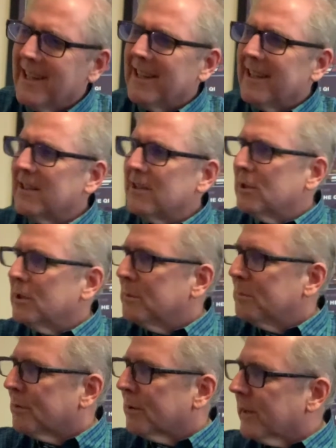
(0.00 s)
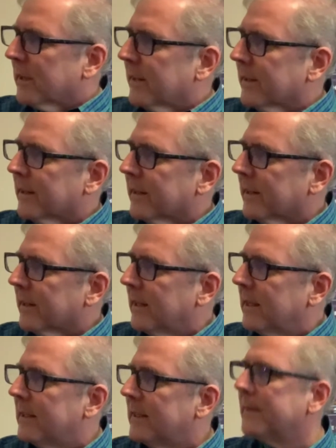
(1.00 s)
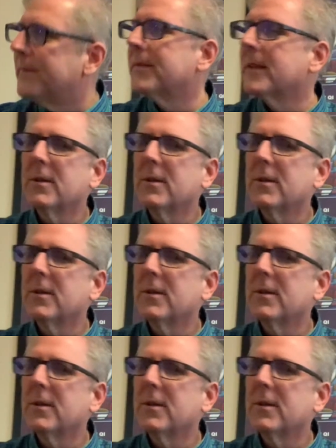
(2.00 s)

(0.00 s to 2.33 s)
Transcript: Oh, brother. They